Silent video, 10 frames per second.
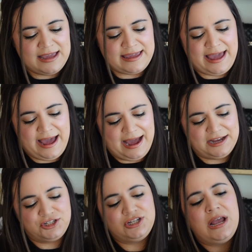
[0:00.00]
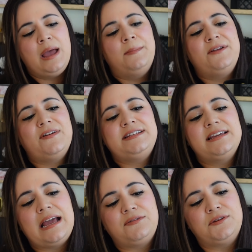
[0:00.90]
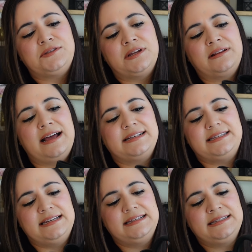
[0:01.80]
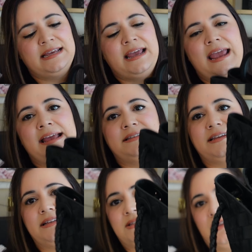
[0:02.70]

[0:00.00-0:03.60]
cash, but if I take out those sunglasses, it does